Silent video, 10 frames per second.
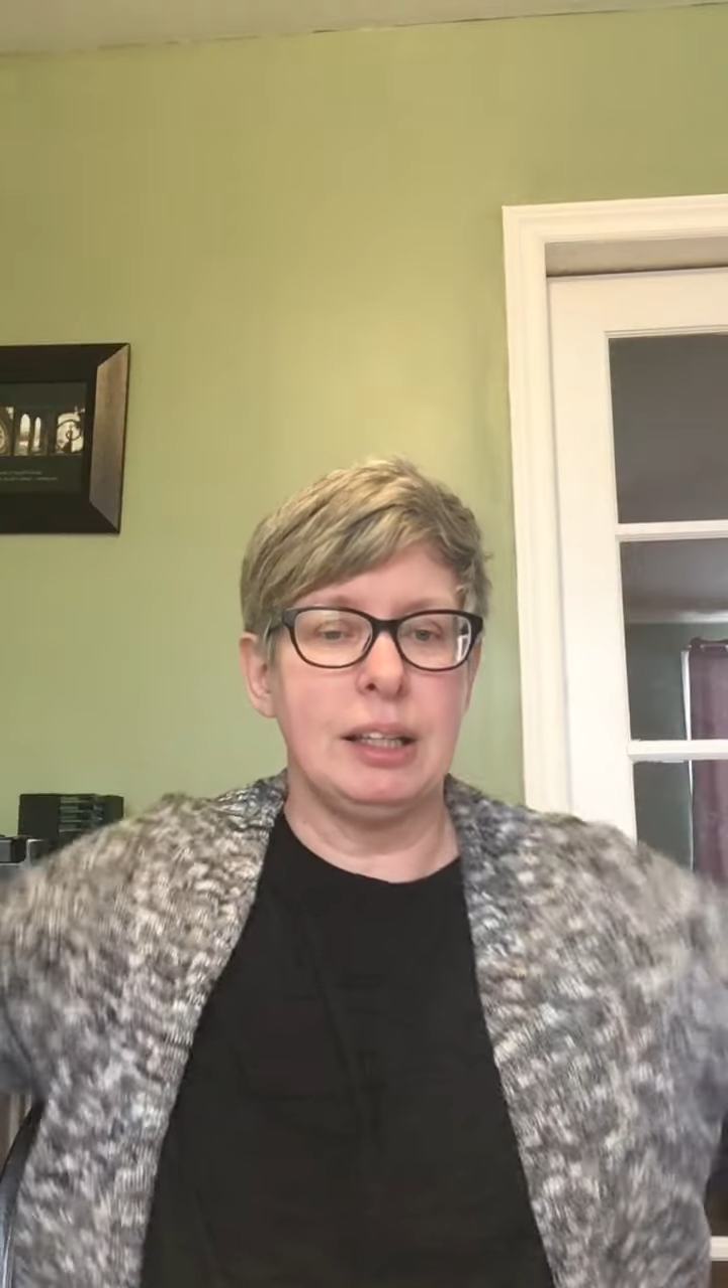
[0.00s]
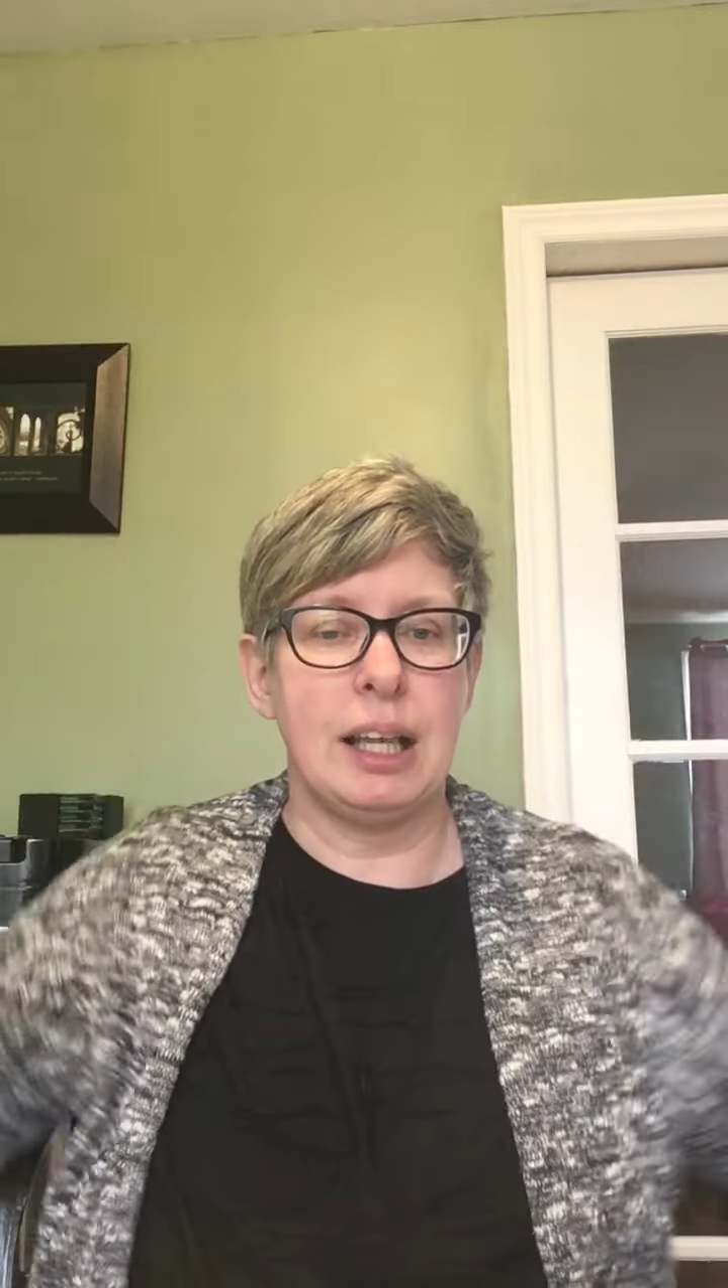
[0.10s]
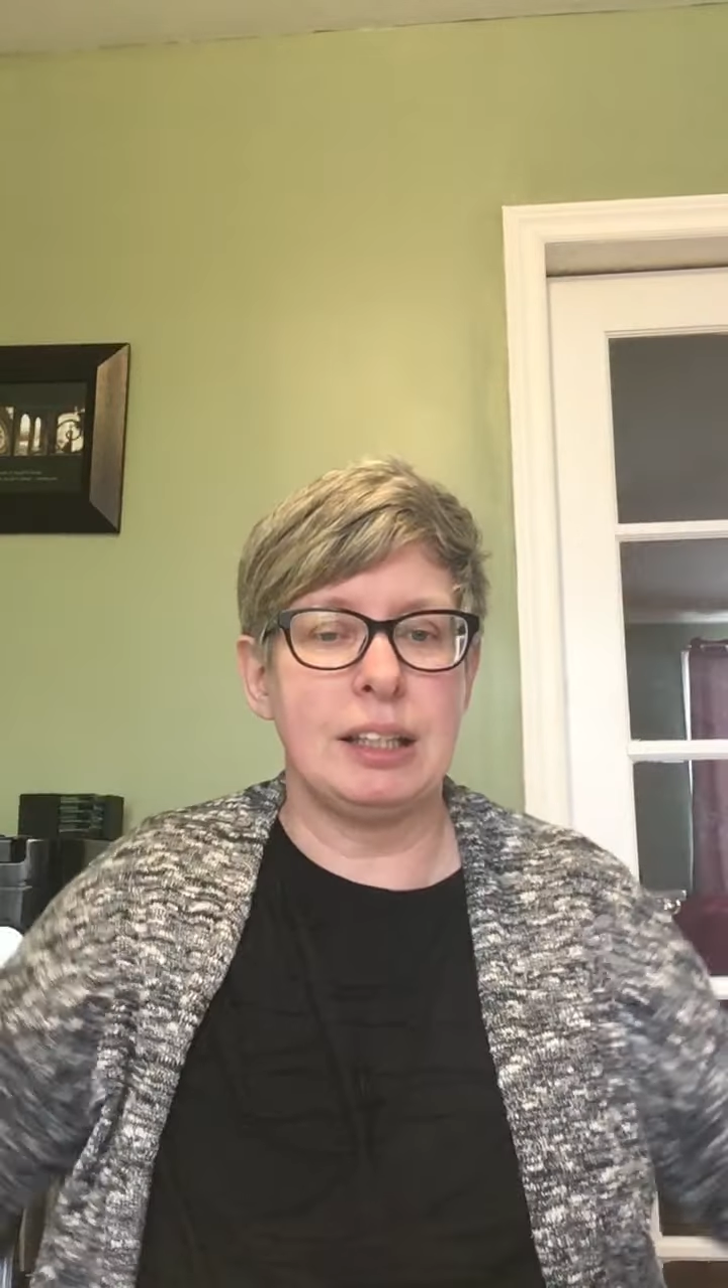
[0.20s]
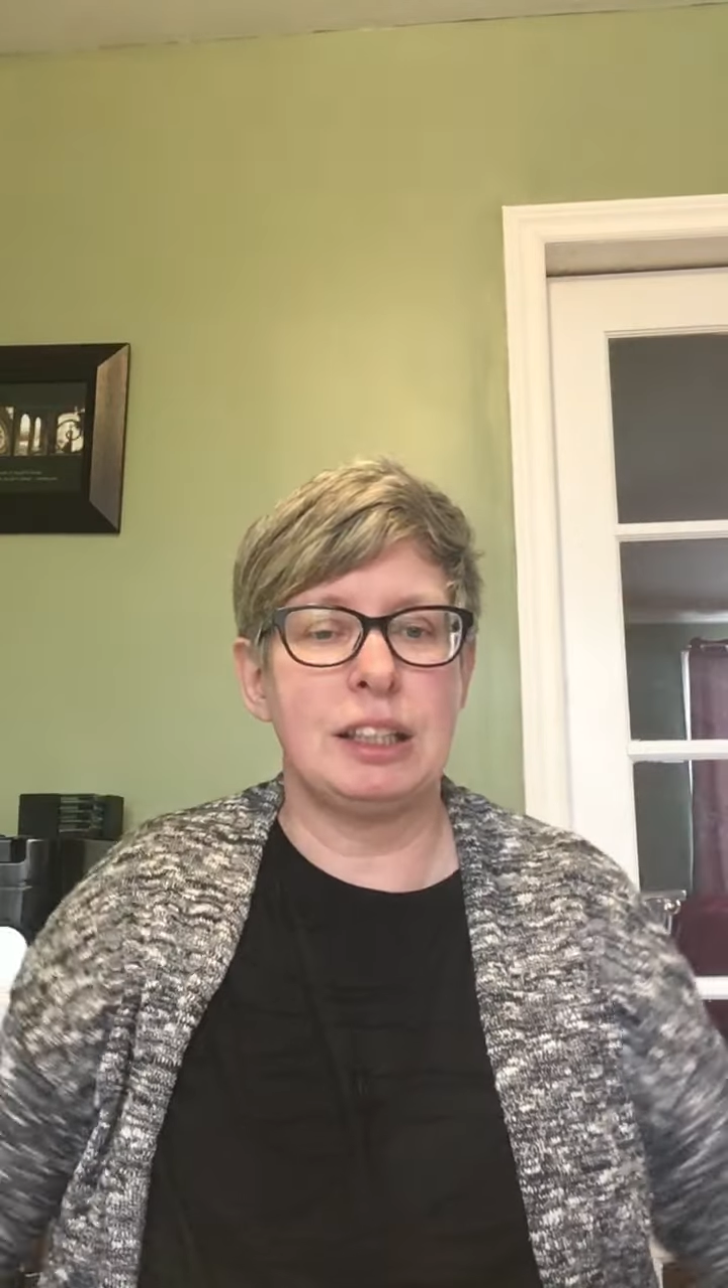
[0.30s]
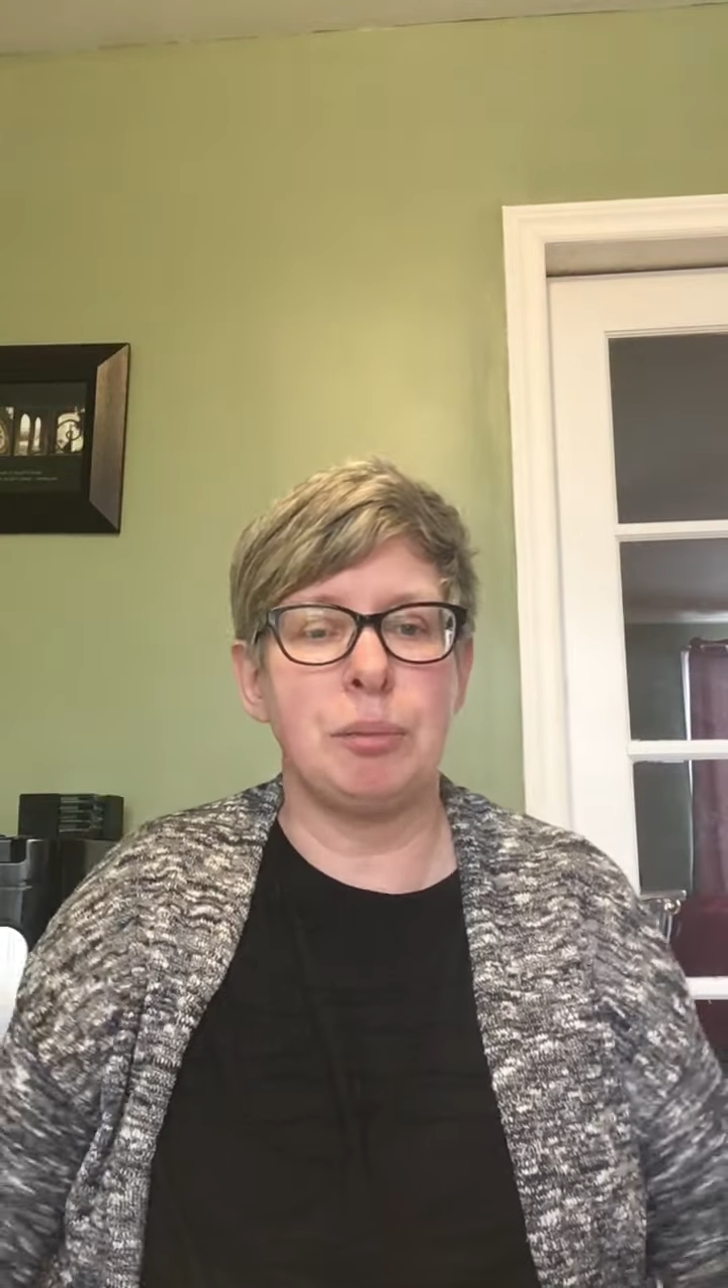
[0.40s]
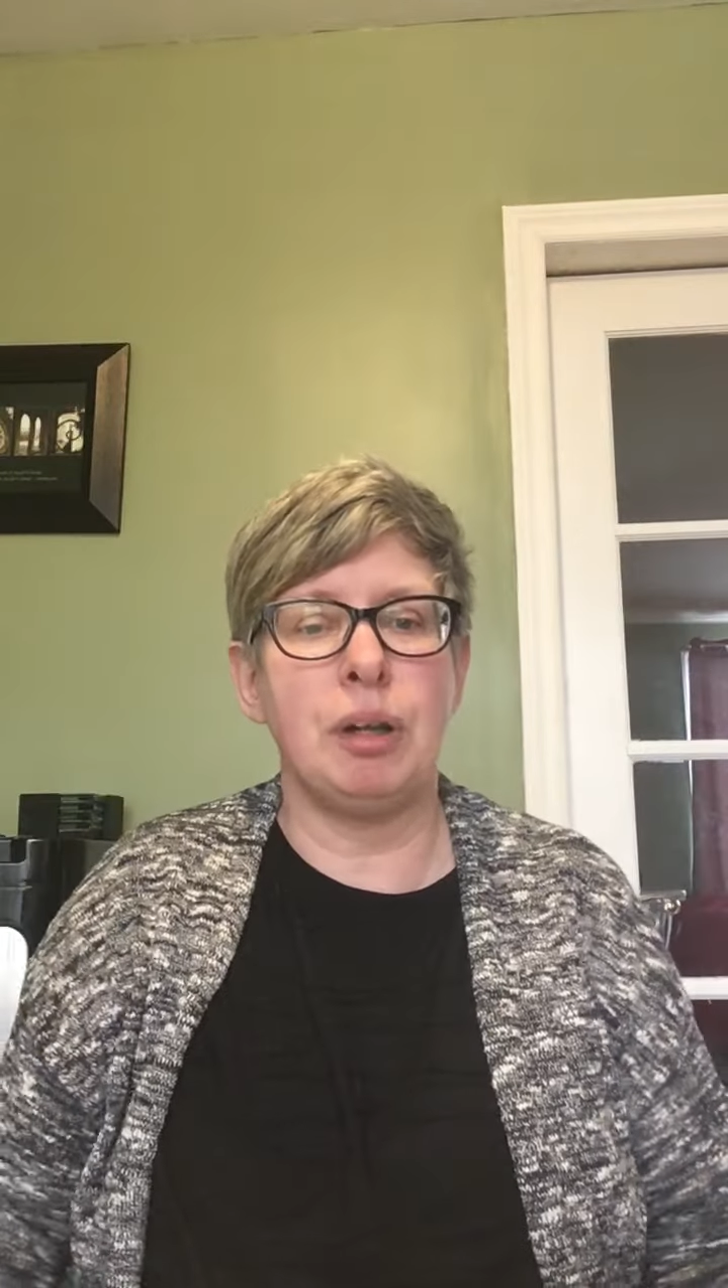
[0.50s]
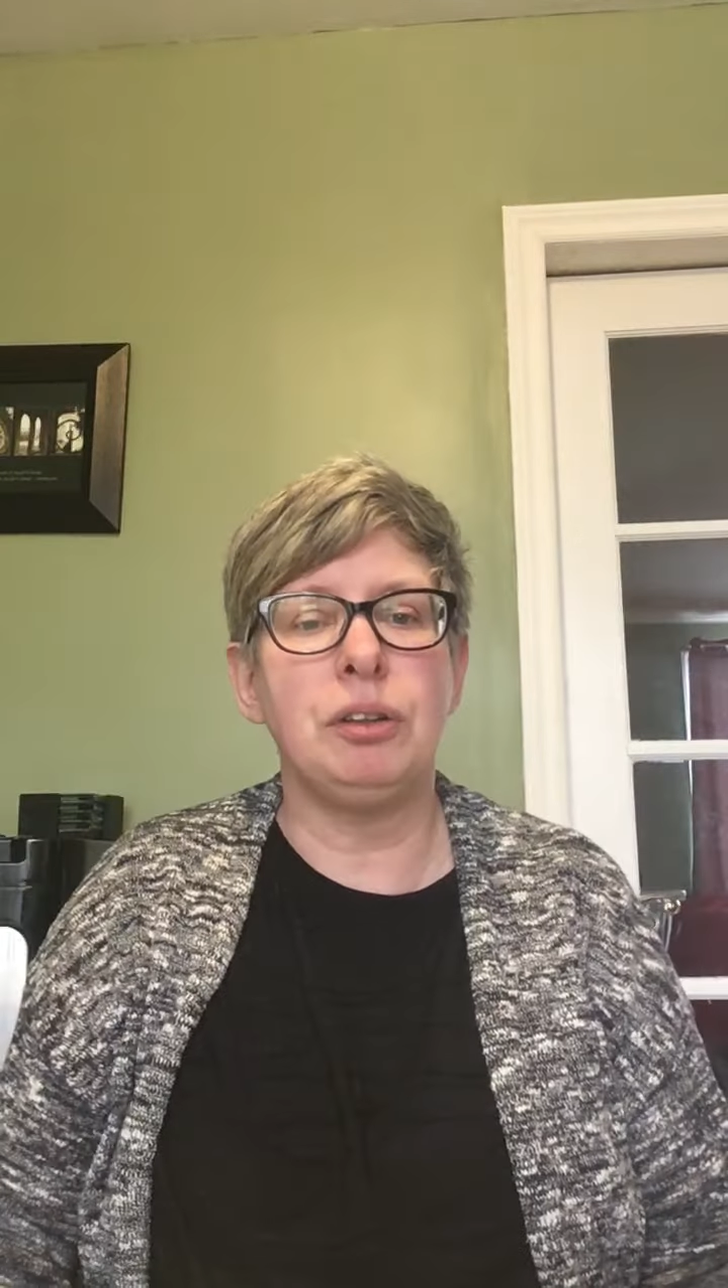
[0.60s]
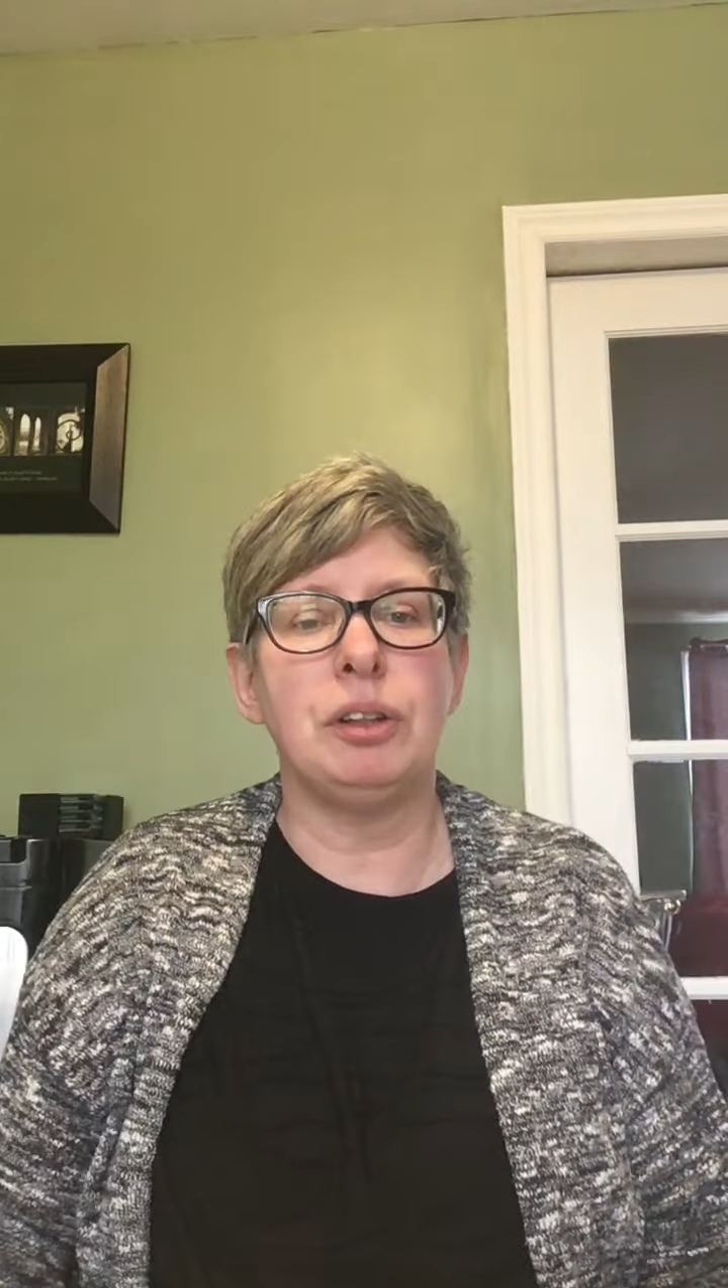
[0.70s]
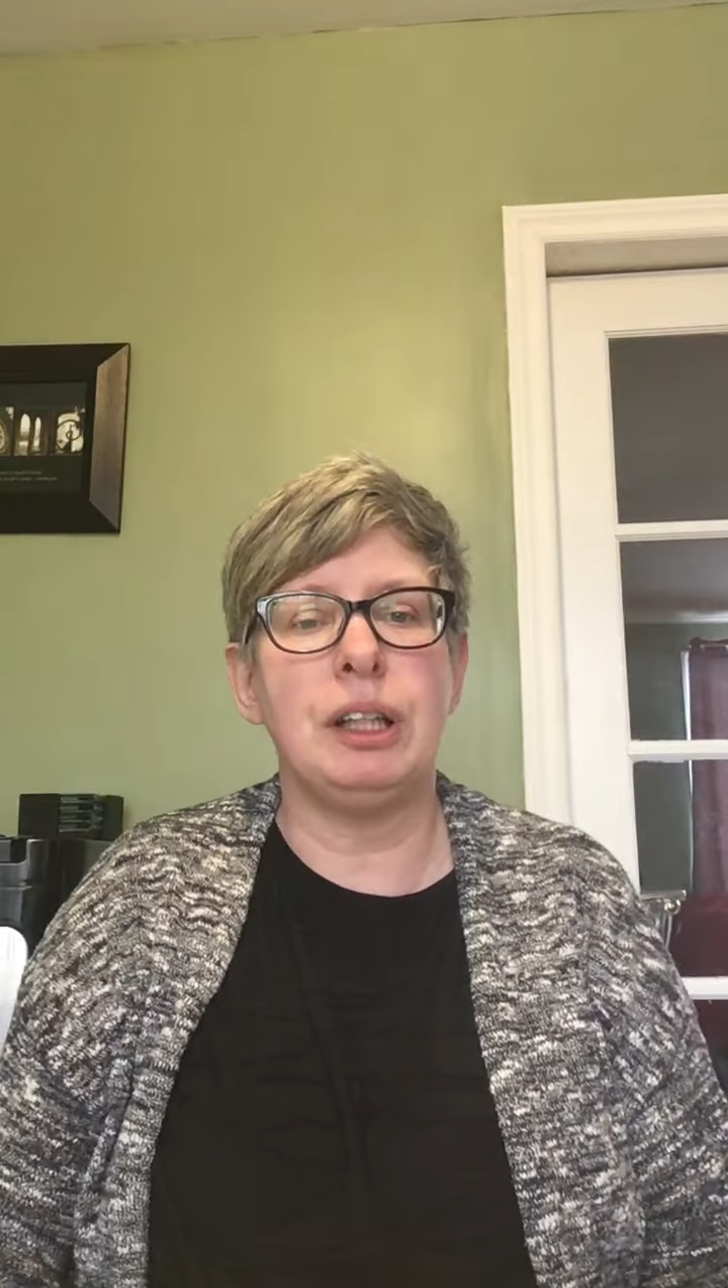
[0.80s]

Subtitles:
Dance him on your